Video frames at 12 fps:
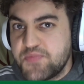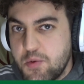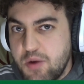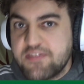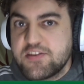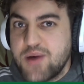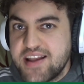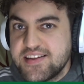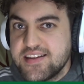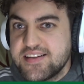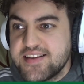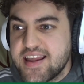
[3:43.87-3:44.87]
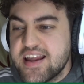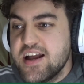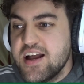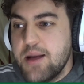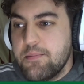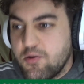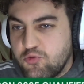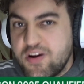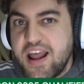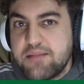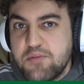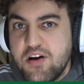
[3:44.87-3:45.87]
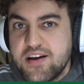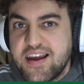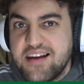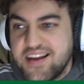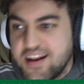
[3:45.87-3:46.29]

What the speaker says: We have to wait and see. But Riyad Merguez,